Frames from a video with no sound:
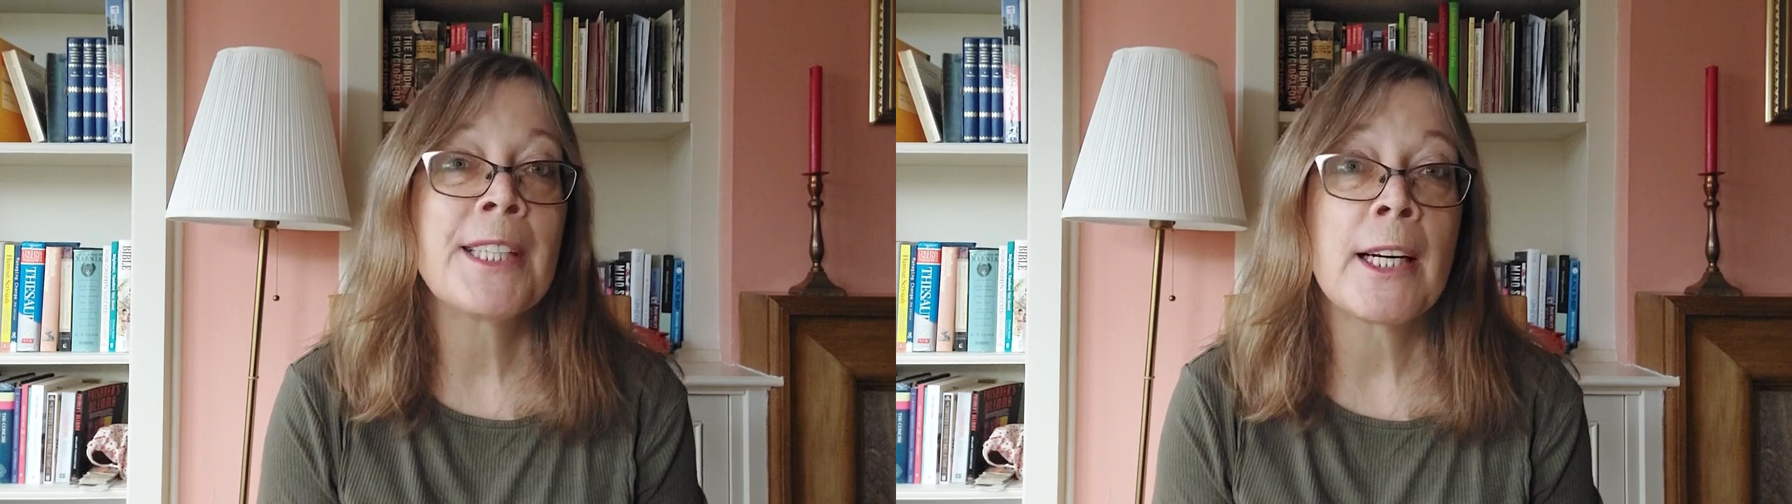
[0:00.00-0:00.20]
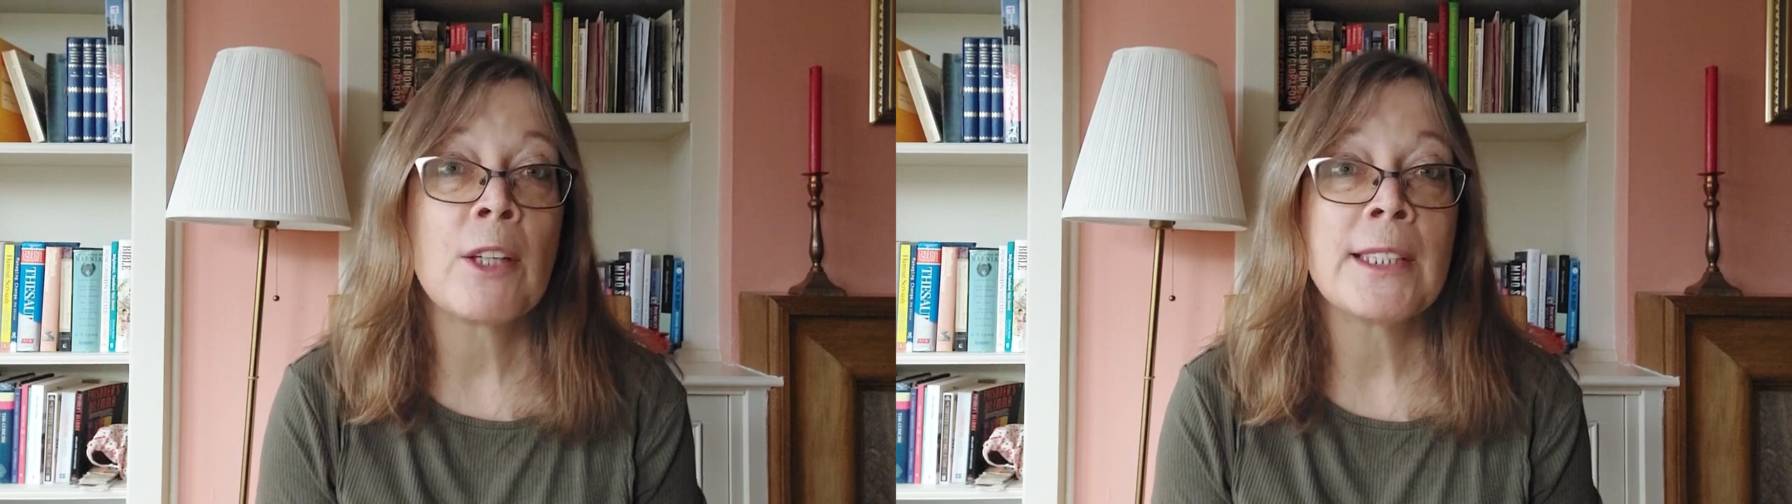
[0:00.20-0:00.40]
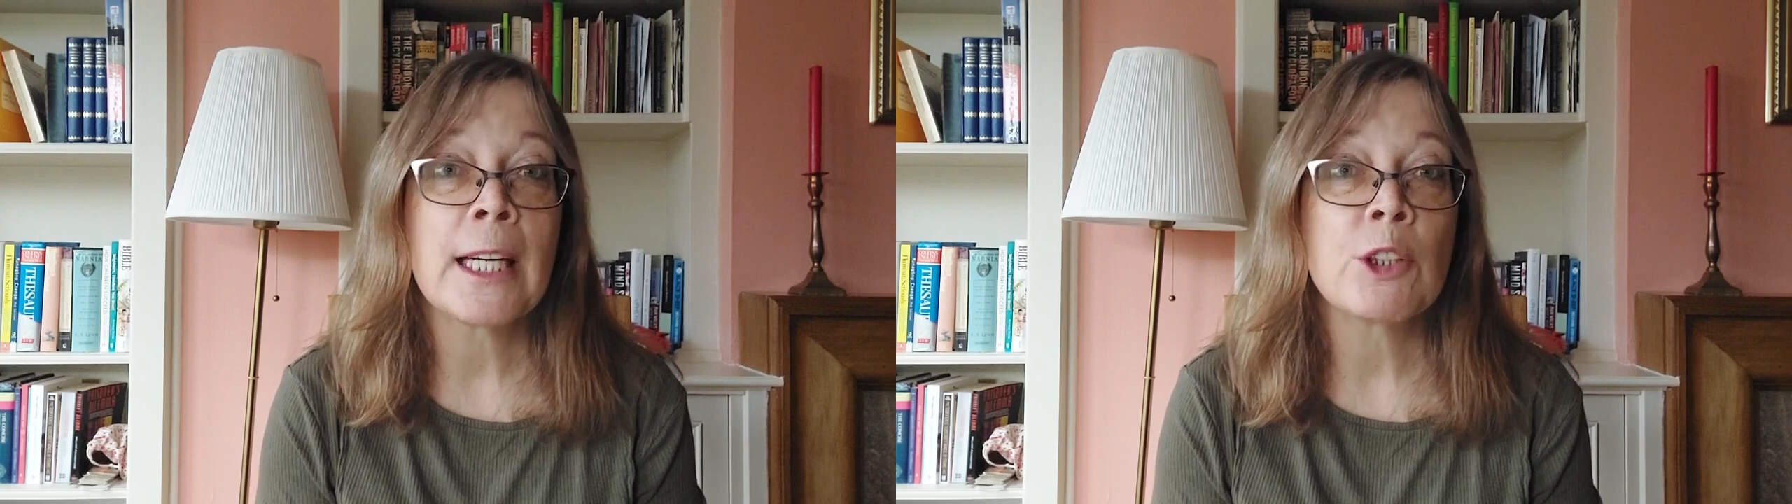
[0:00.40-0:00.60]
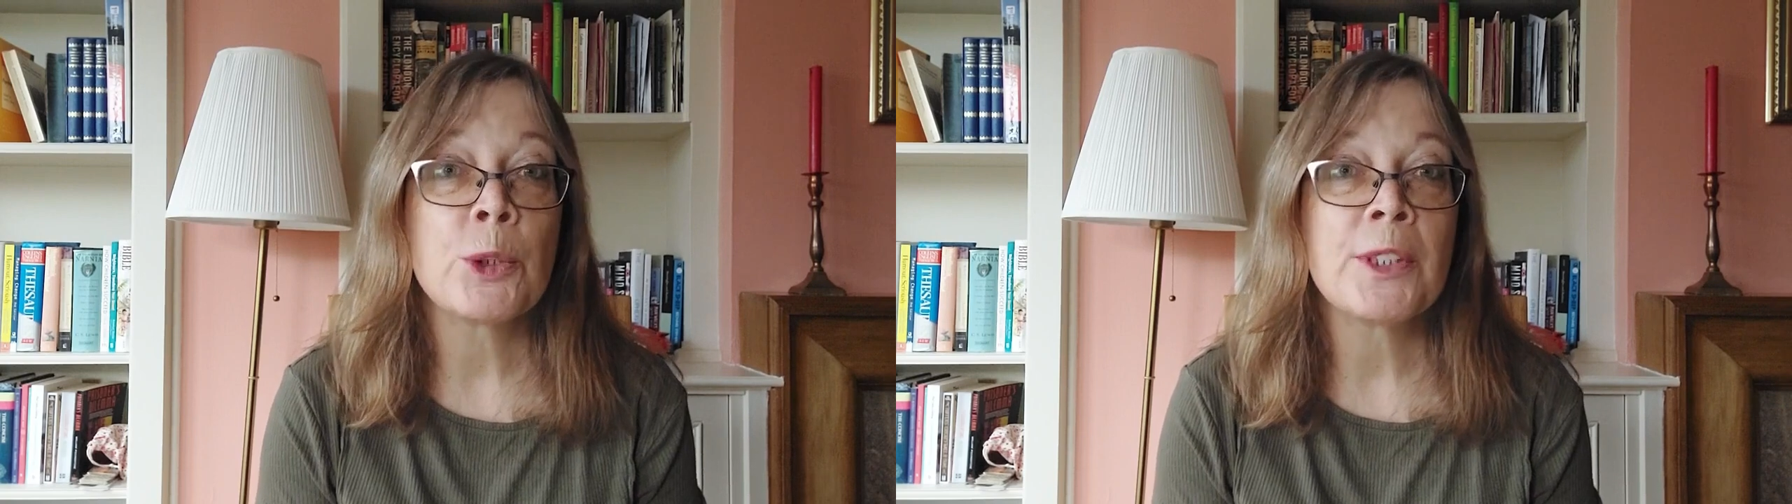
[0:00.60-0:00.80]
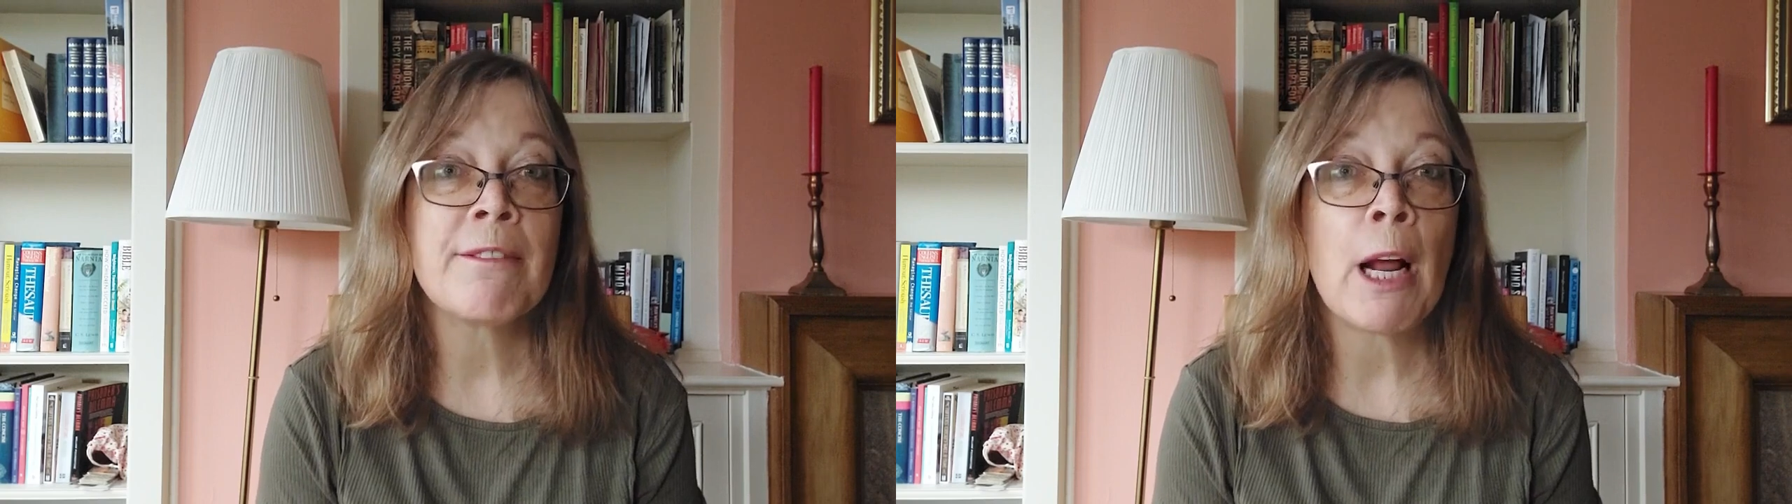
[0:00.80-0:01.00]

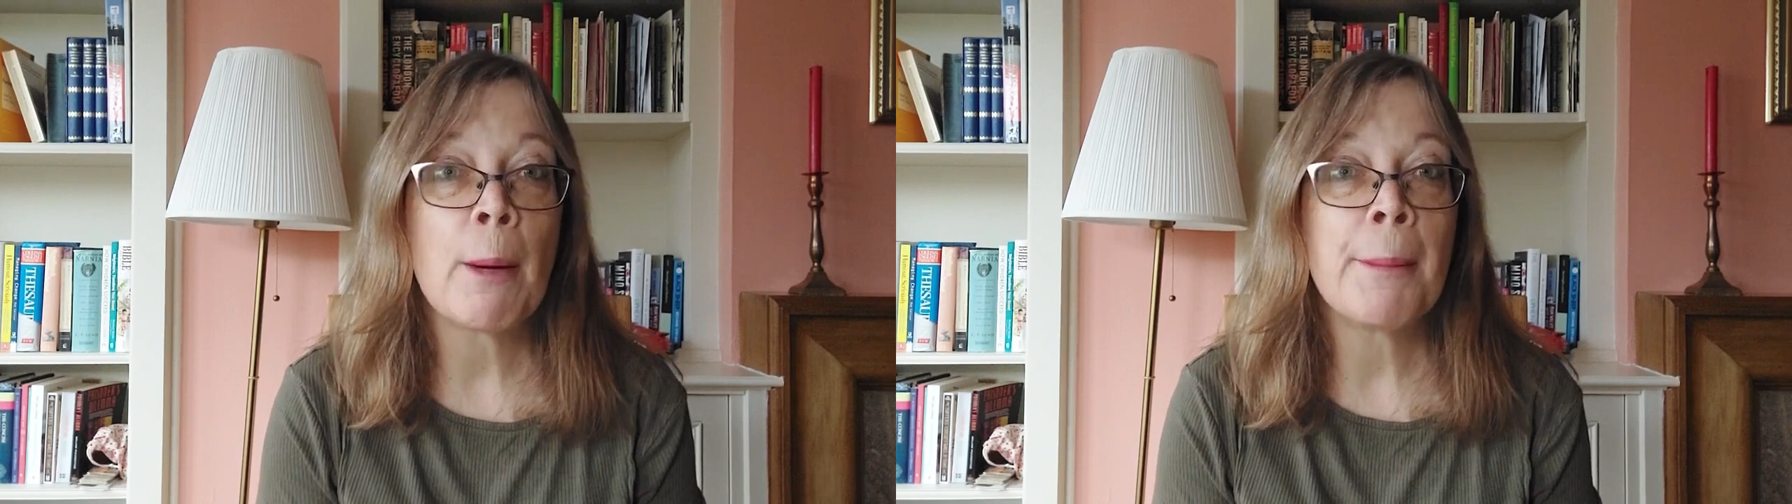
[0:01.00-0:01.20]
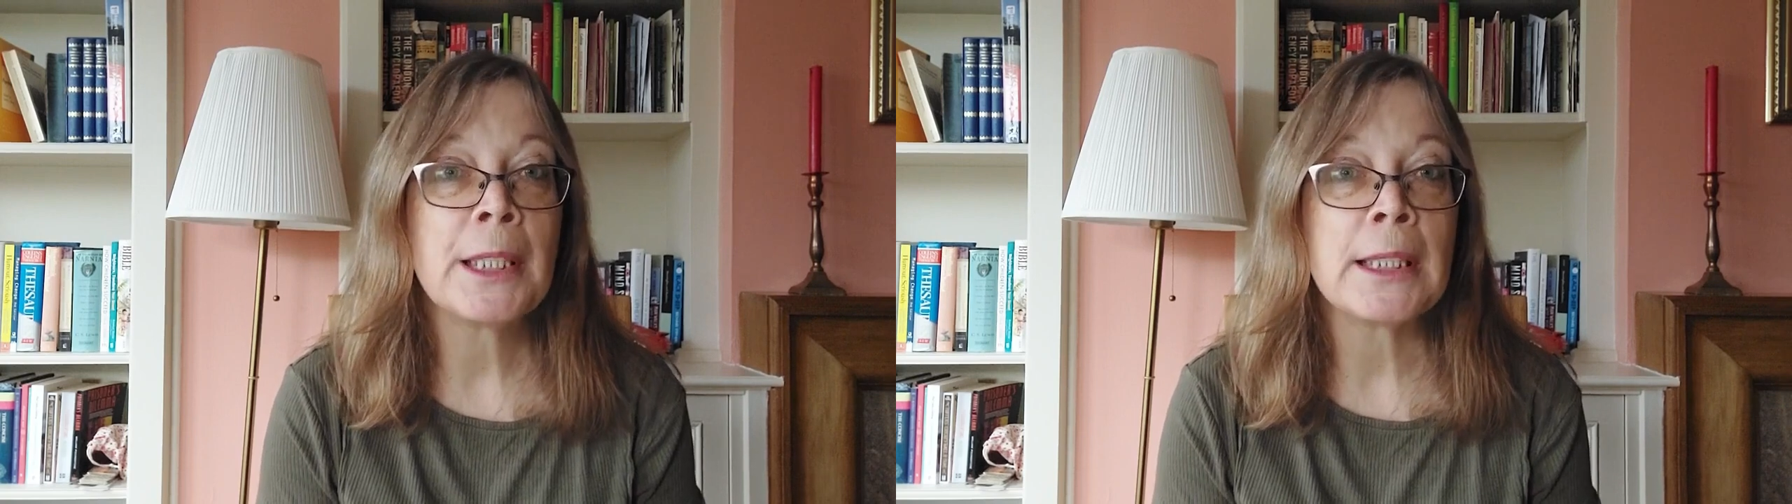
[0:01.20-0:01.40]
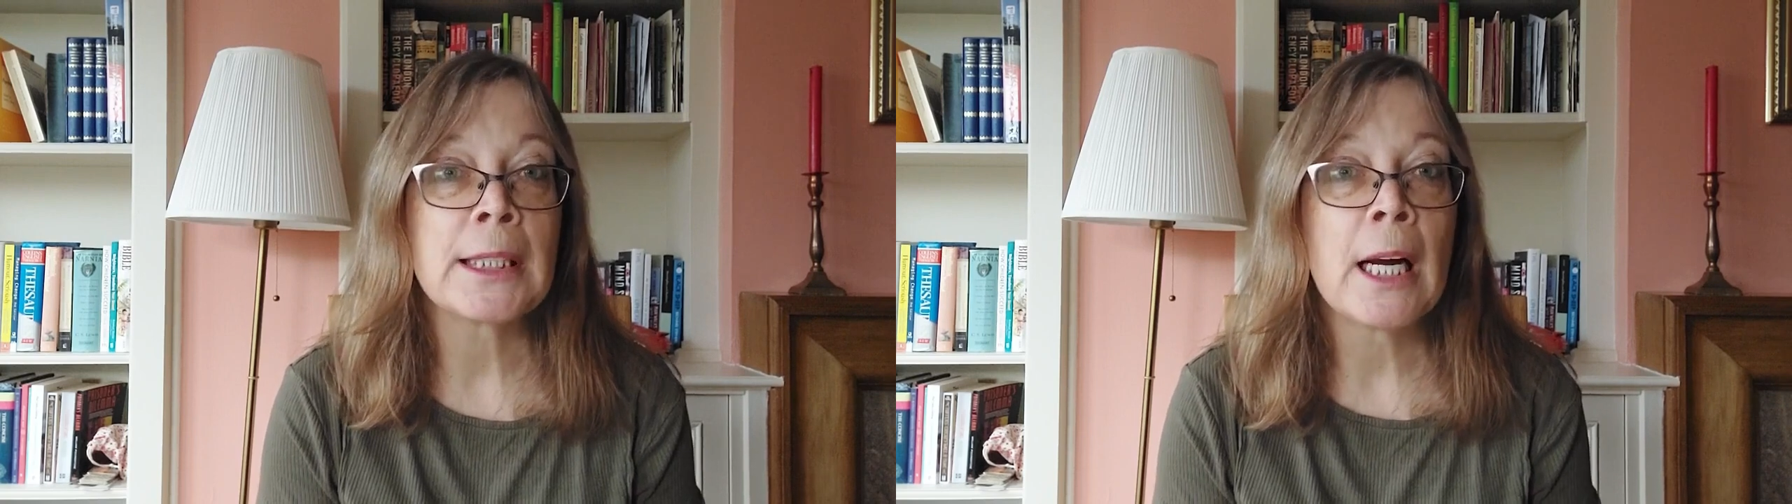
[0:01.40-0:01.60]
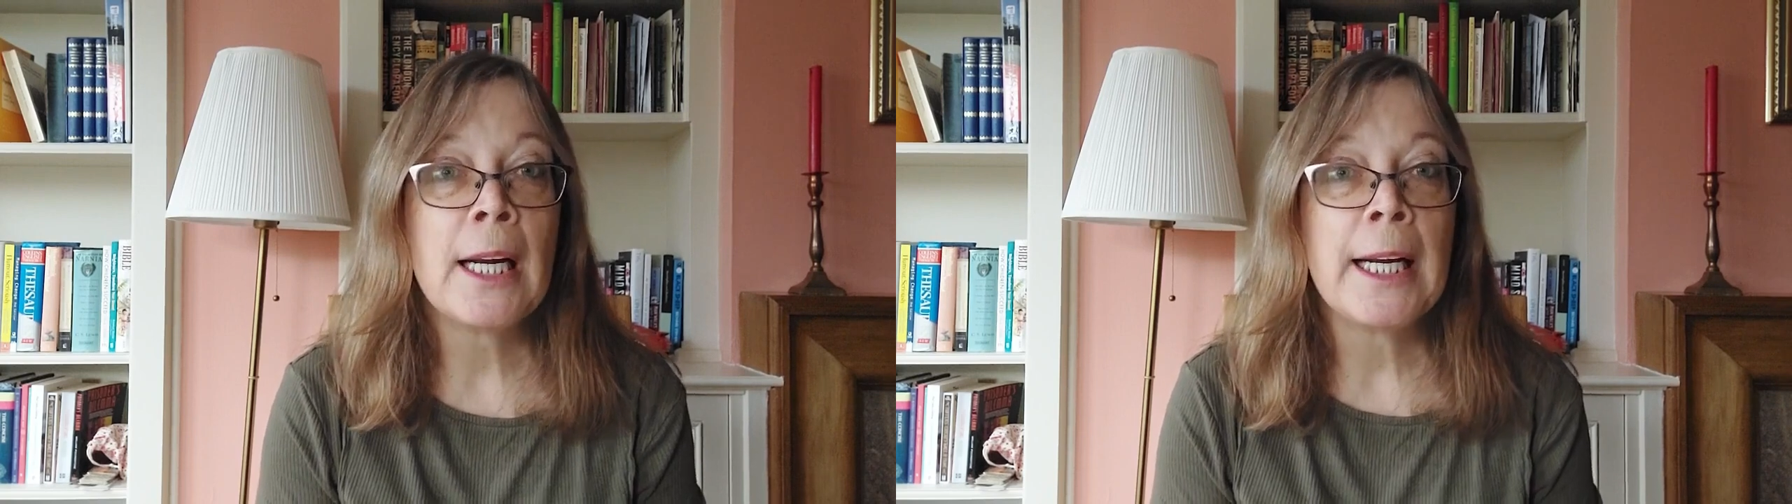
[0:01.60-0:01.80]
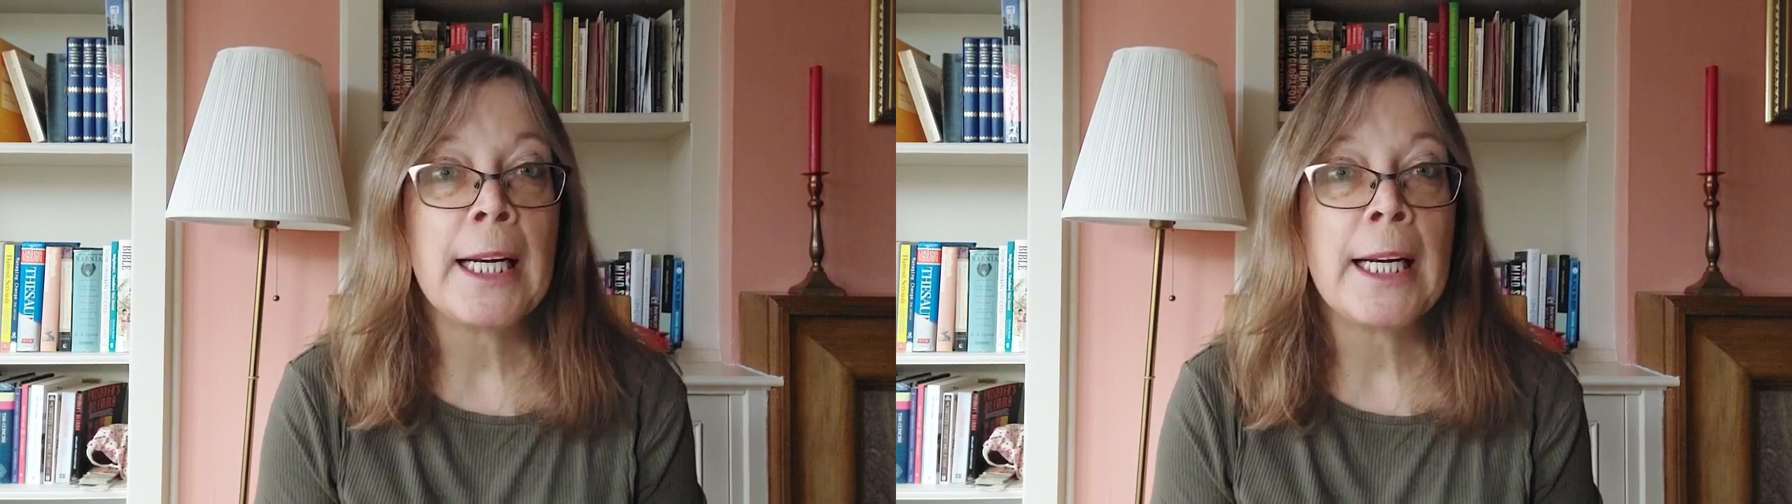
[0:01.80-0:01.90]
psychosexual development,